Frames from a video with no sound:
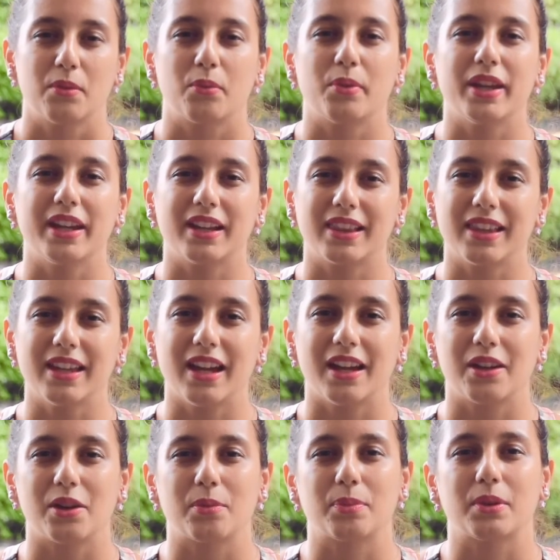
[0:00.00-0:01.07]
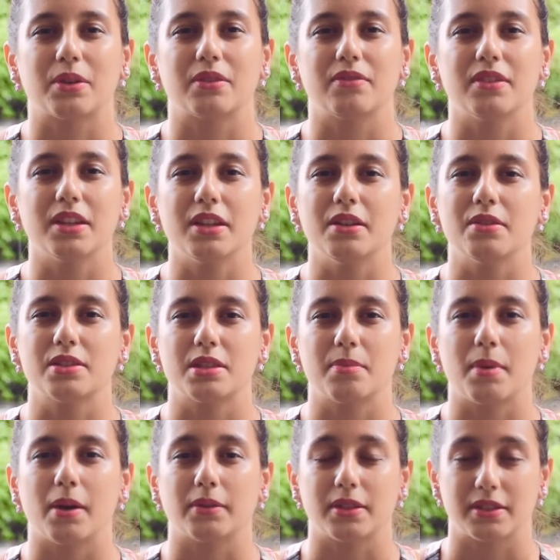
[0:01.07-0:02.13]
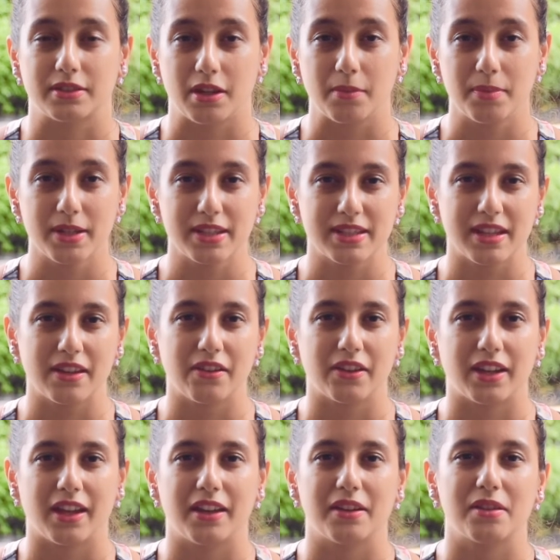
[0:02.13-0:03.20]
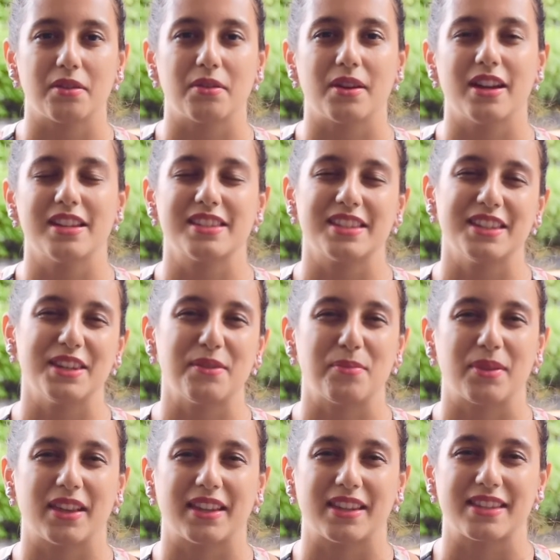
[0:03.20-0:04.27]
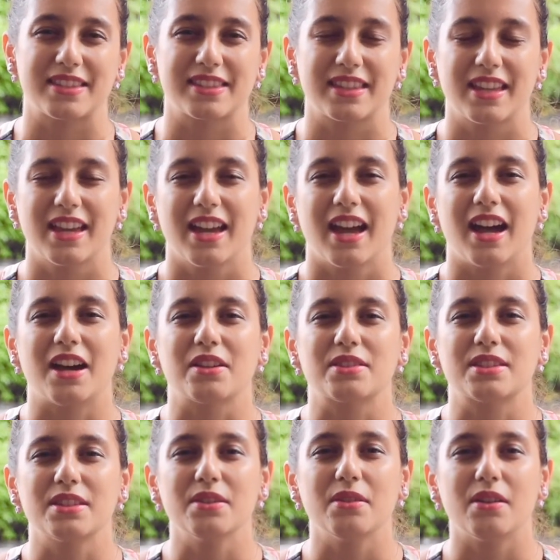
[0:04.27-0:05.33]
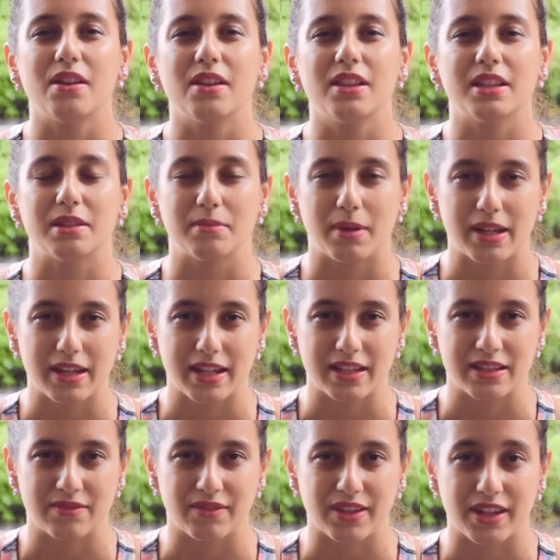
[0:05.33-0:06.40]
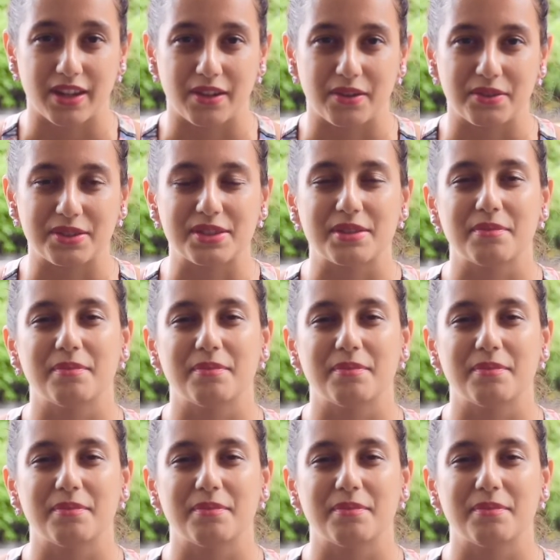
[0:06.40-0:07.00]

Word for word: Weekly, I upload videos about the topics that are categorized in the playlist. I'll see you all in my next videos.